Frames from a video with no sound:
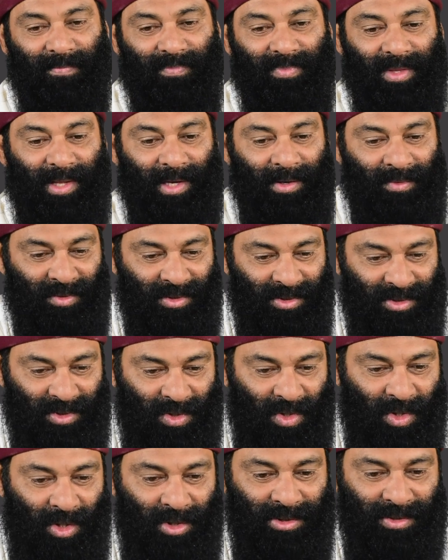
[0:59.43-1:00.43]
that was
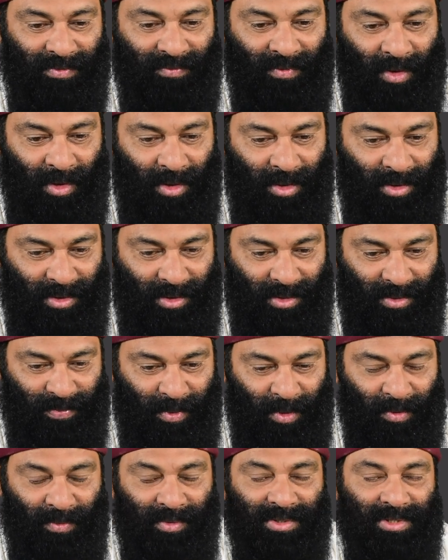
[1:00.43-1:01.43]
the cause of all
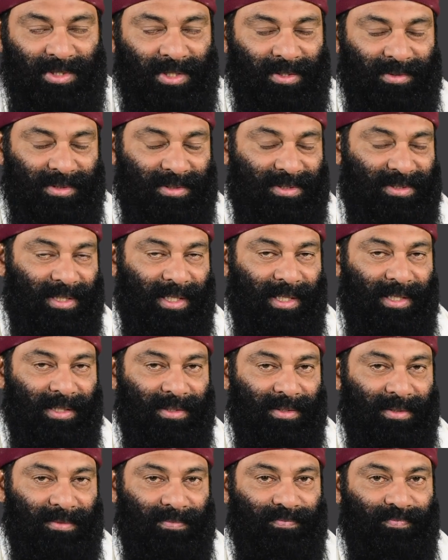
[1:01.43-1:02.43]
that poverty on this
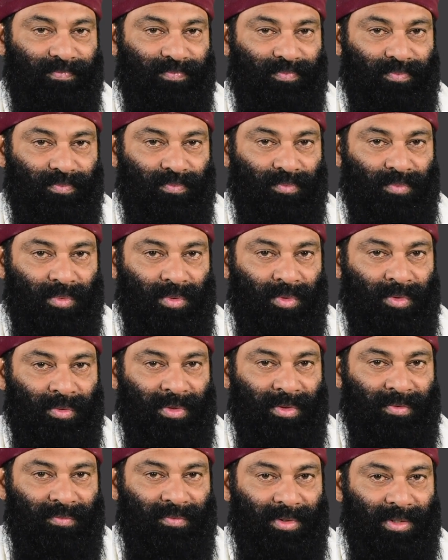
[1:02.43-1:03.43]
land.
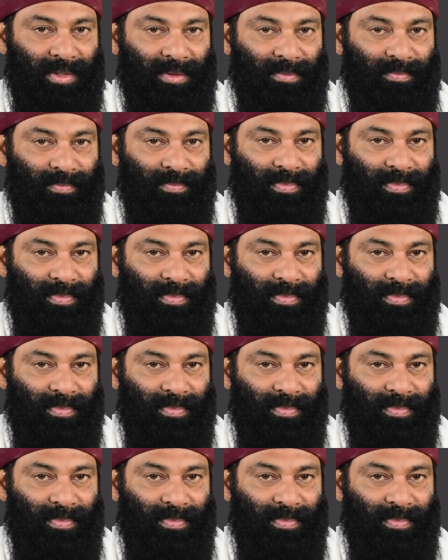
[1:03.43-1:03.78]
Moving with the